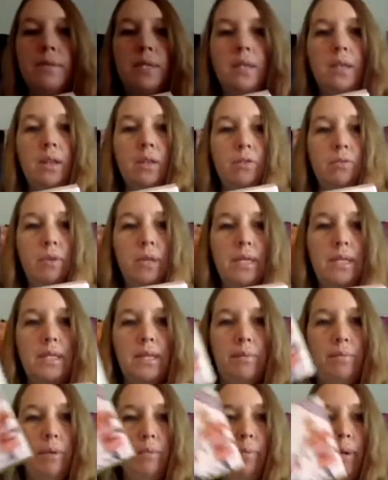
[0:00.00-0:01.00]
in the 3
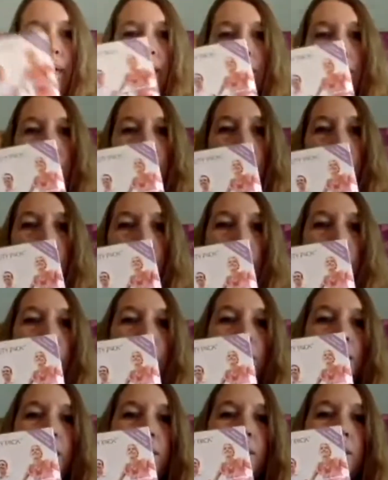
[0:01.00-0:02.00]
separate bottles like
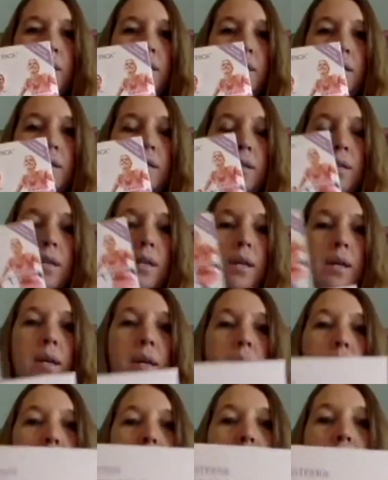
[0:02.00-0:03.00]
we see on here.
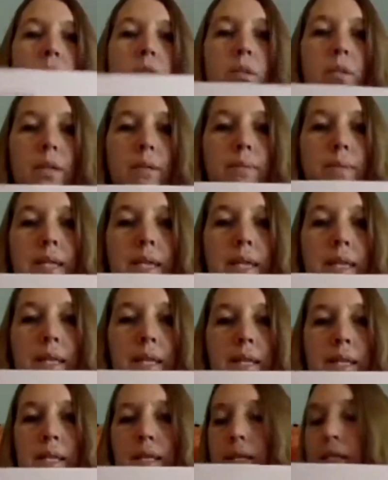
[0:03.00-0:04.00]
It also comes like
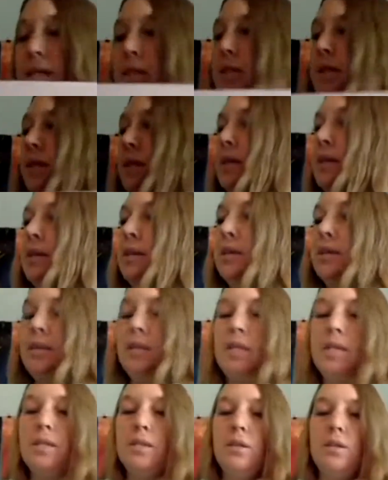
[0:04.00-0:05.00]
this.
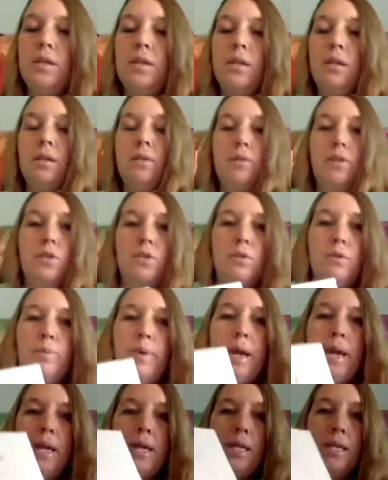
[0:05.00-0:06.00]
These are individual
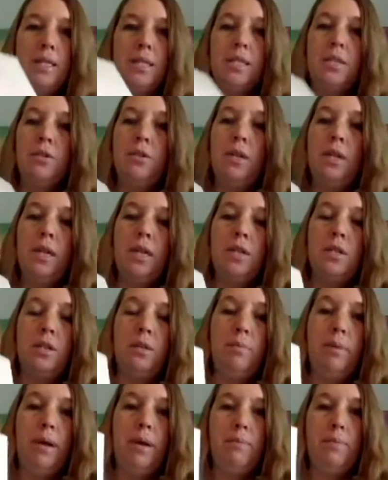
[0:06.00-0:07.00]
packets, and you can
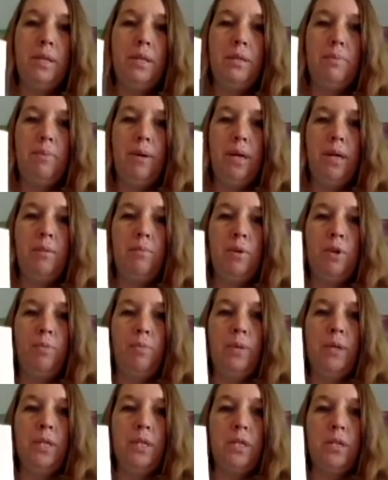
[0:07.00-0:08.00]
actually pop this bottom
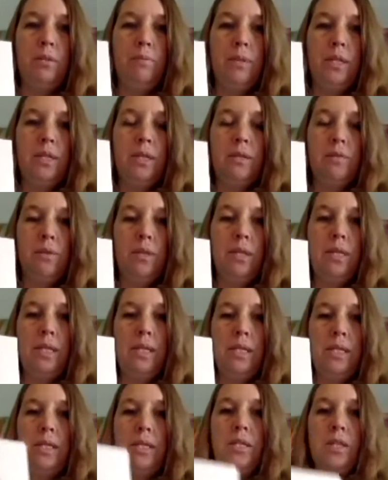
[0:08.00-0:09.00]
open, so it makes it really
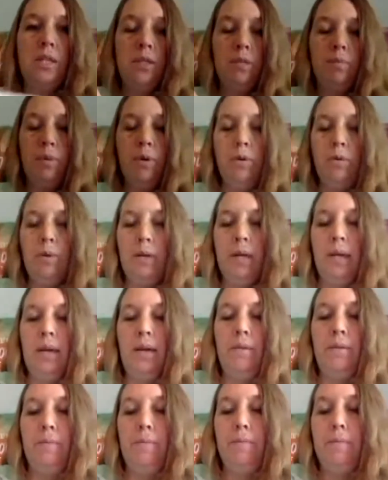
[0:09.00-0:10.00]
easy just to pull one out.